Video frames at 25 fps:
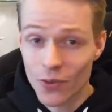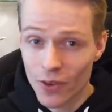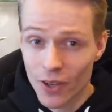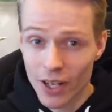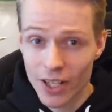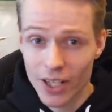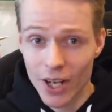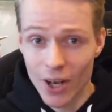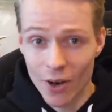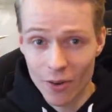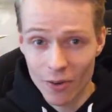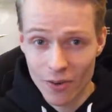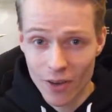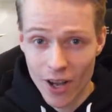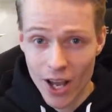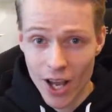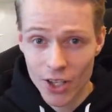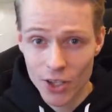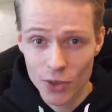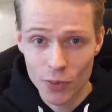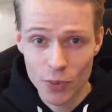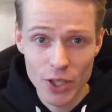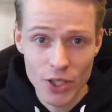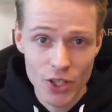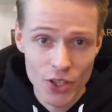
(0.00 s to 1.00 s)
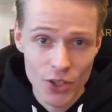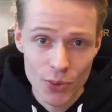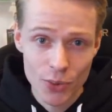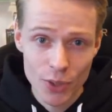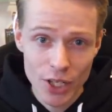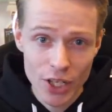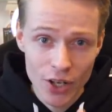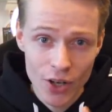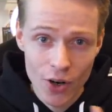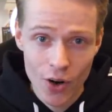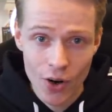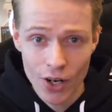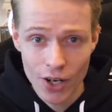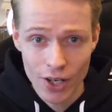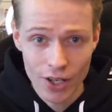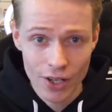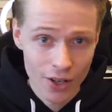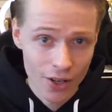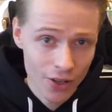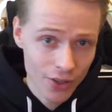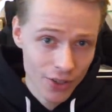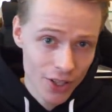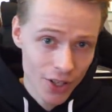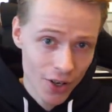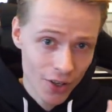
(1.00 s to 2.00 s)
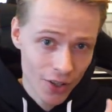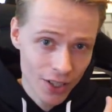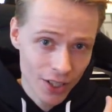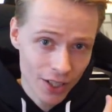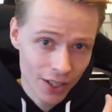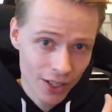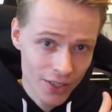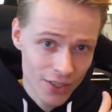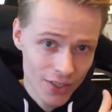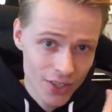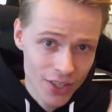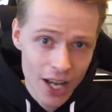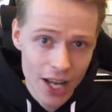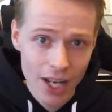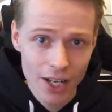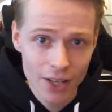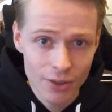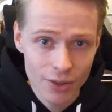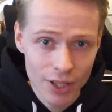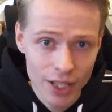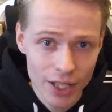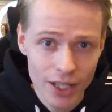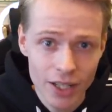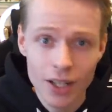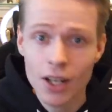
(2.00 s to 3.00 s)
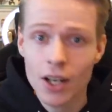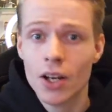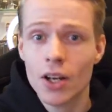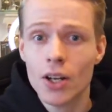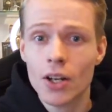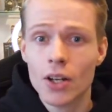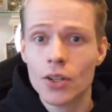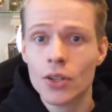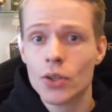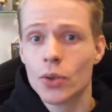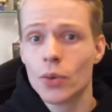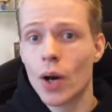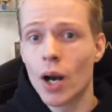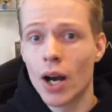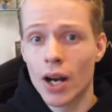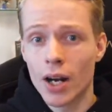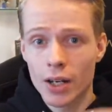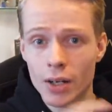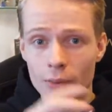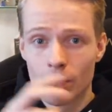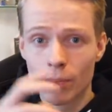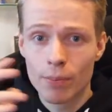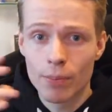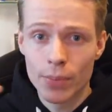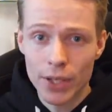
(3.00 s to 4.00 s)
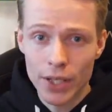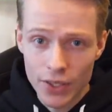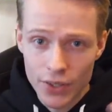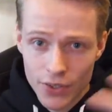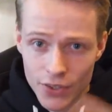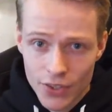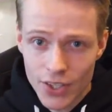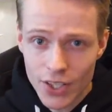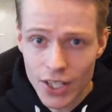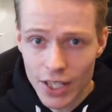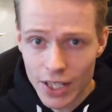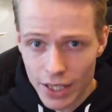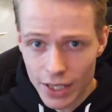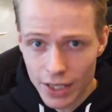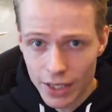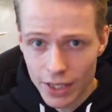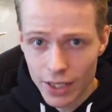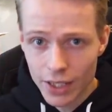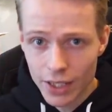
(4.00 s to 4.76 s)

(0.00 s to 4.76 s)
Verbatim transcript: video files we just recorded on the Oculus Gallery to our PC.